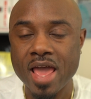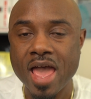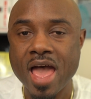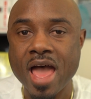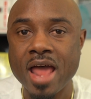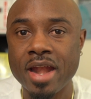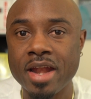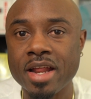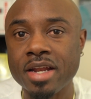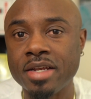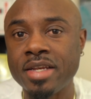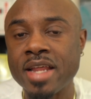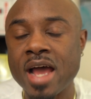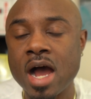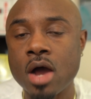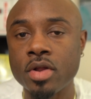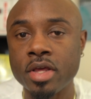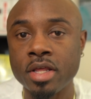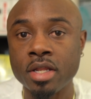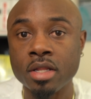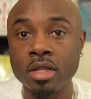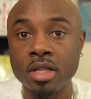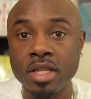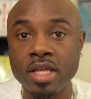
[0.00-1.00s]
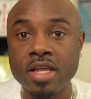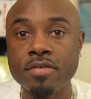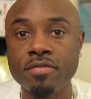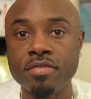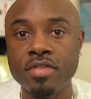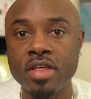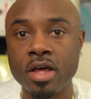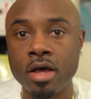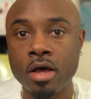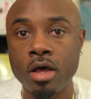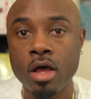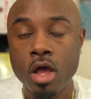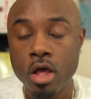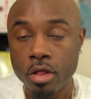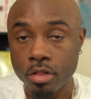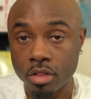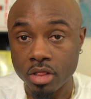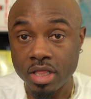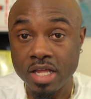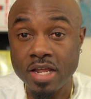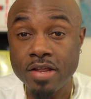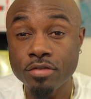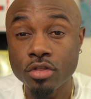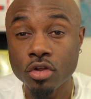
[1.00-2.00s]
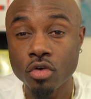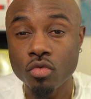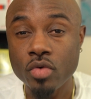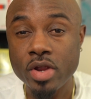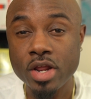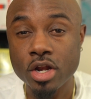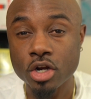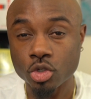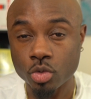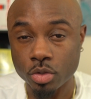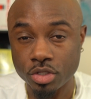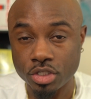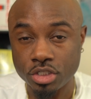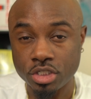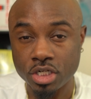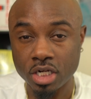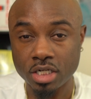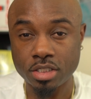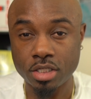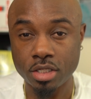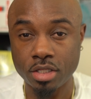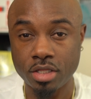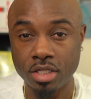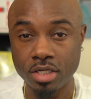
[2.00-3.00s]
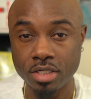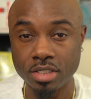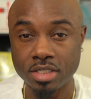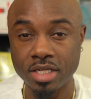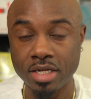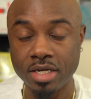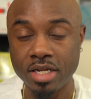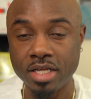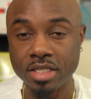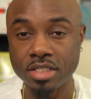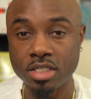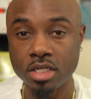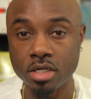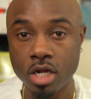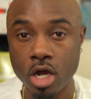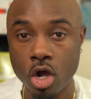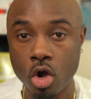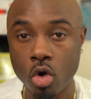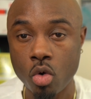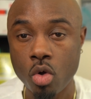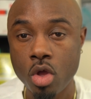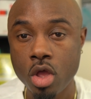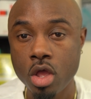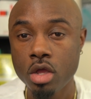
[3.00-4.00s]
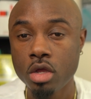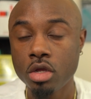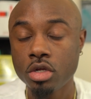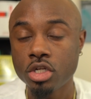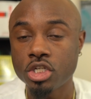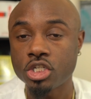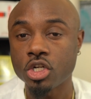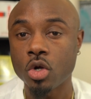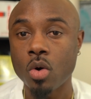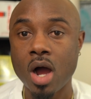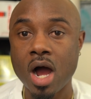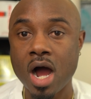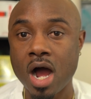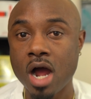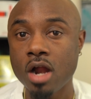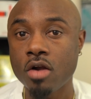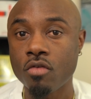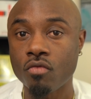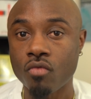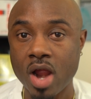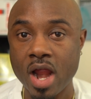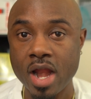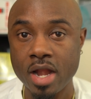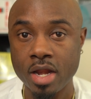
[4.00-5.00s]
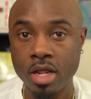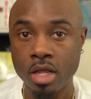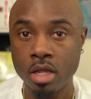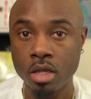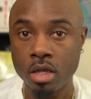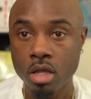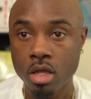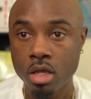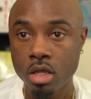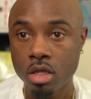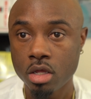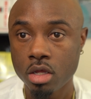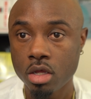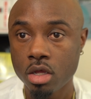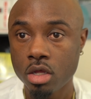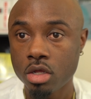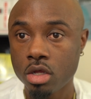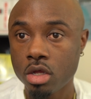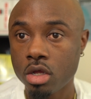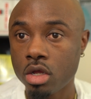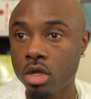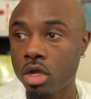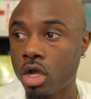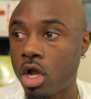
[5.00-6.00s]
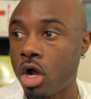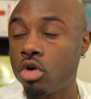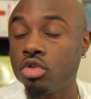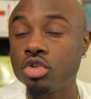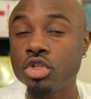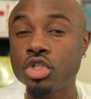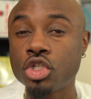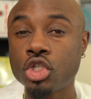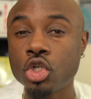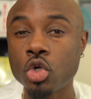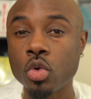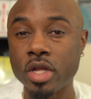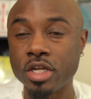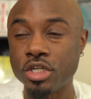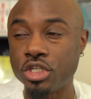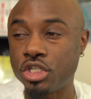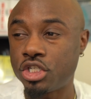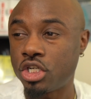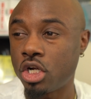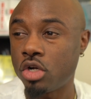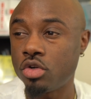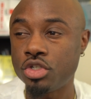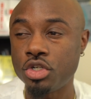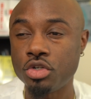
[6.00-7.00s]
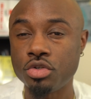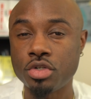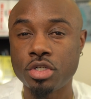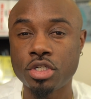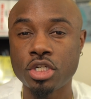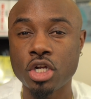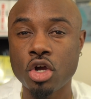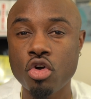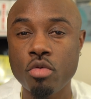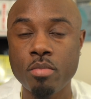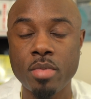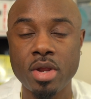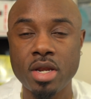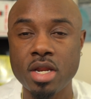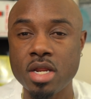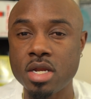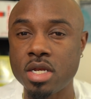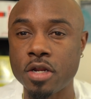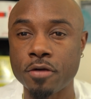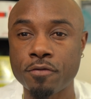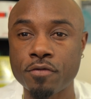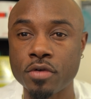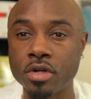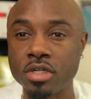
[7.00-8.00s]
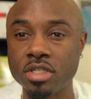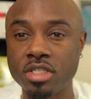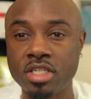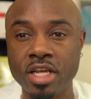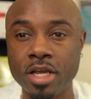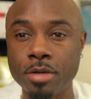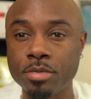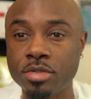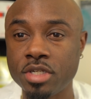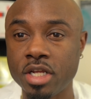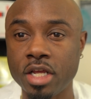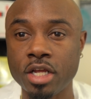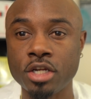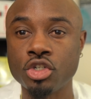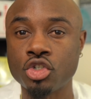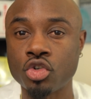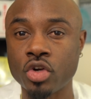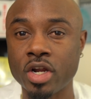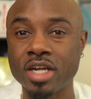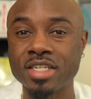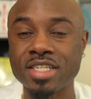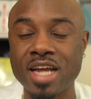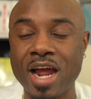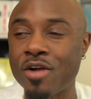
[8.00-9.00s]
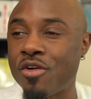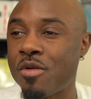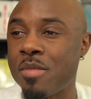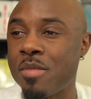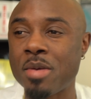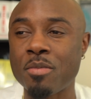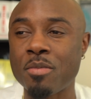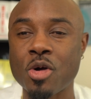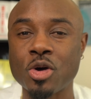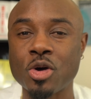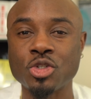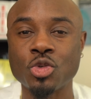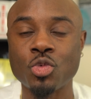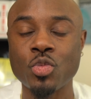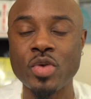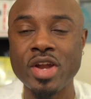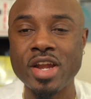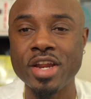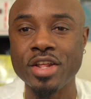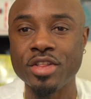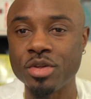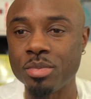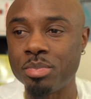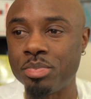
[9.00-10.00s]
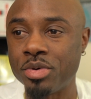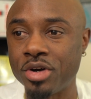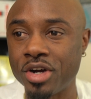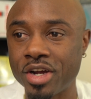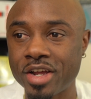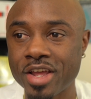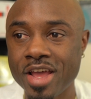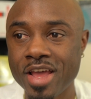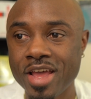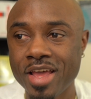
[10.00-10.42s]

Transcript: to edit it down and leave the leave the readers with just the things they need to know. So on writing goes through and shows you so many different tips and tricks. I remember I was reading the book